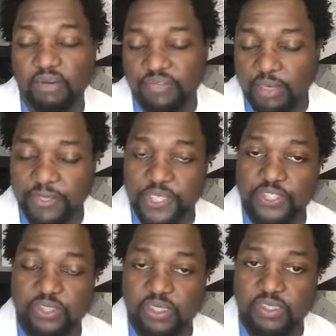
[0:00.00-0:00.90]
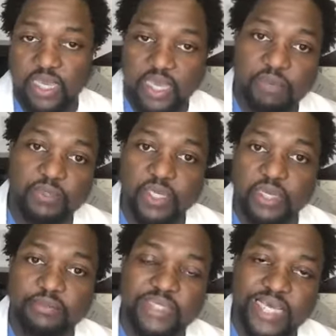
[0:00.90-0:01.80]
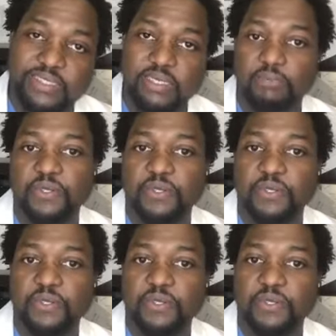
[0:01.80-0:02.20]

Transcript: If that patient doesn't ambulate, that's going to